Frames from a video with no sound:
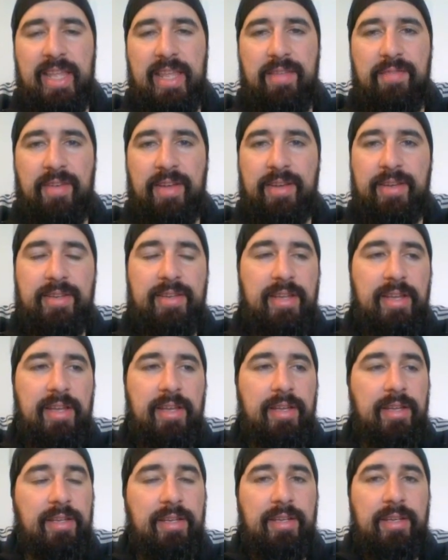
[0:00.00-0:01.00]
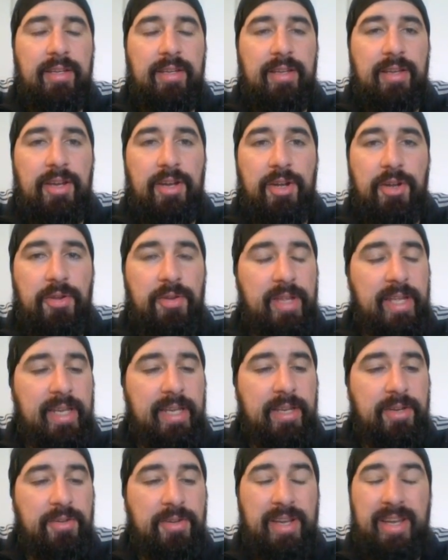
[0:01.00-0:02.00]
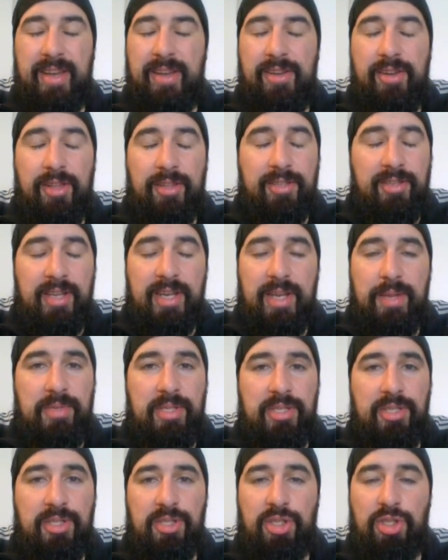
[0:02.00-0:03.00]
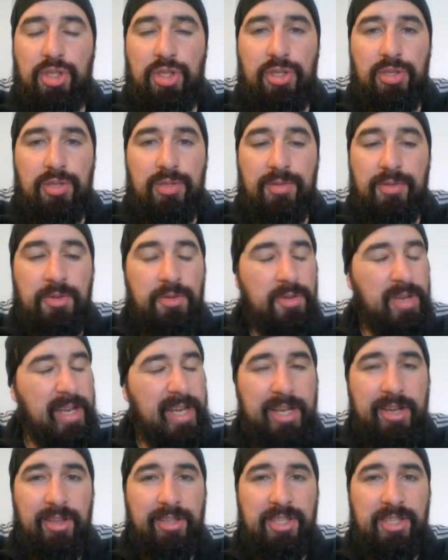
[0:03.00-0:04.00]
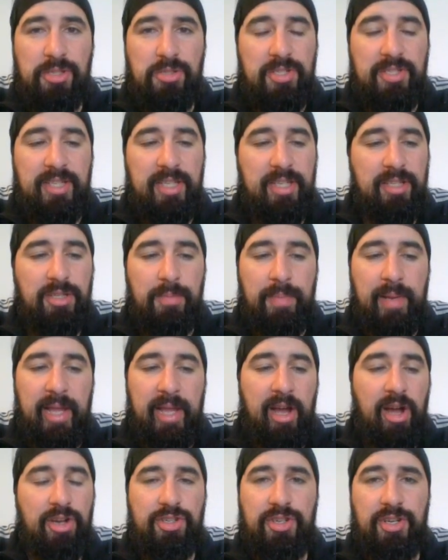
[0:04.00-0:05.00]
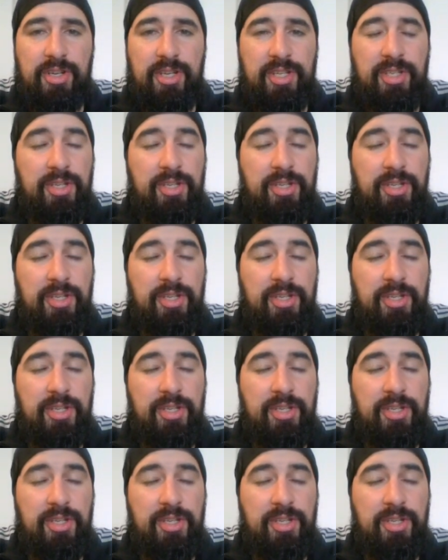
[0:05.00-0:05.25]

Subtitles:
even really not gonna be really not interesting to play archery.